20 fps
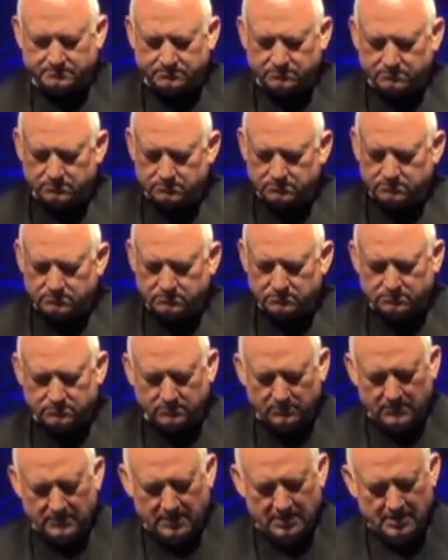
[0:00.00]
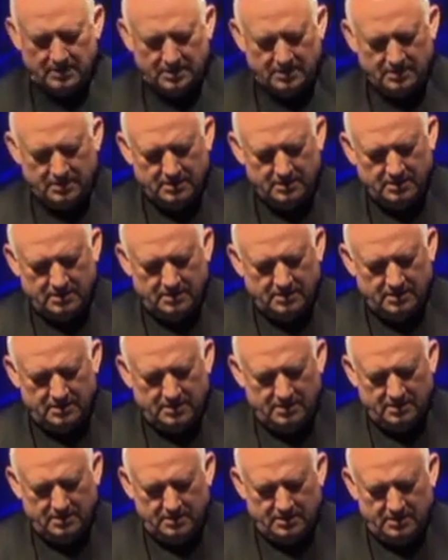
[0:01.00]

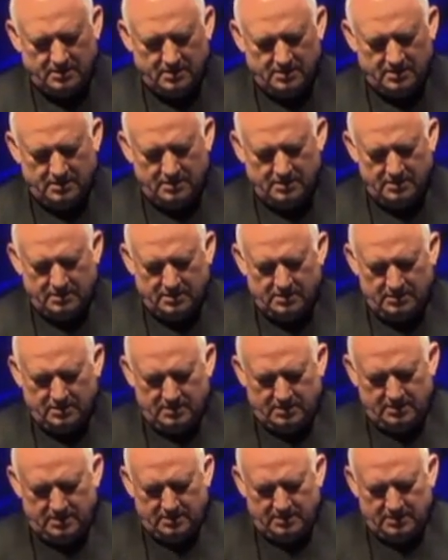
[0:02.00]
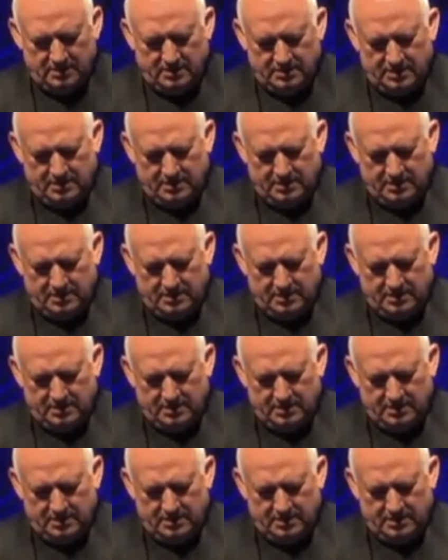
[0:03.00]
[no speech]